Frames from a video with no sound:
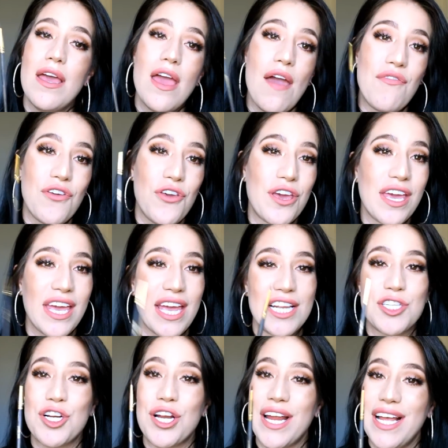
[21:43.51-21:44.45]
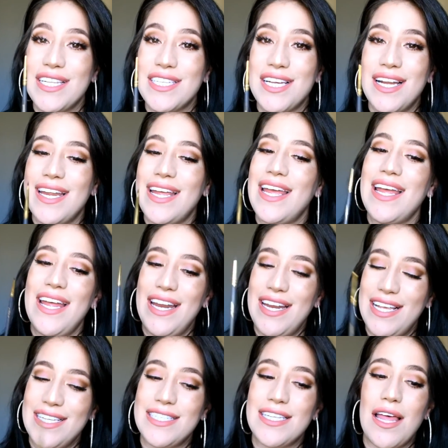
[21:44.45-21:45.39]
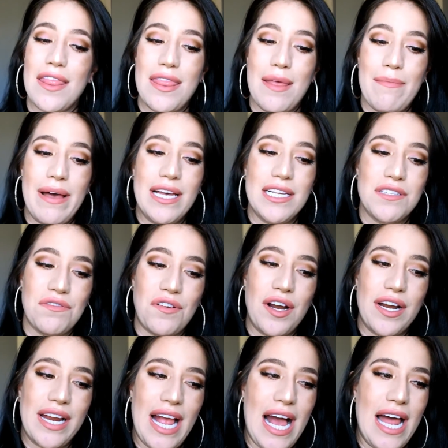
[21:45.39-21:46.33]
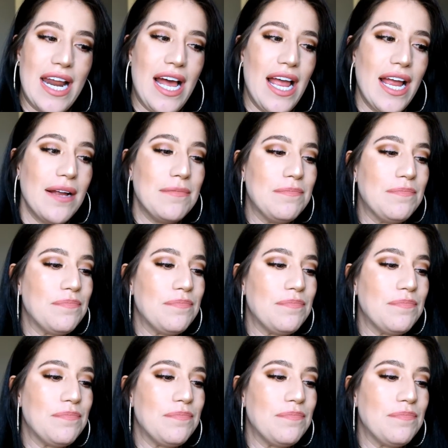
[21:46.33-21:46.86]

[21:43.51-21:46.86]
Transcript: If you can get your hands on it, it is the best for a cat eye.